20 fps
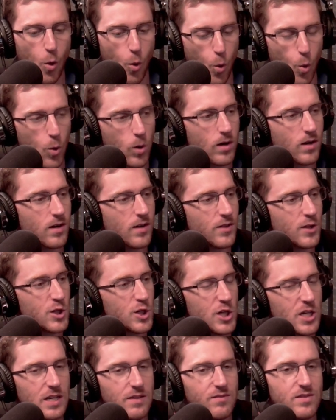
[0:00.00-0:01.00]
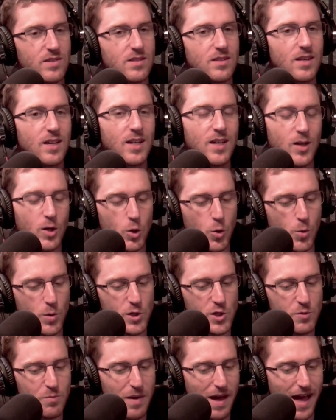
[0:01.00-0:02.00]
or the Chiefs, who
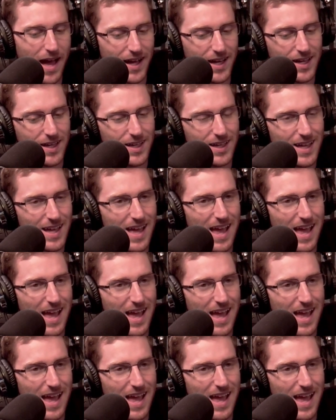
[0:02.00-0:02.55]
would you back?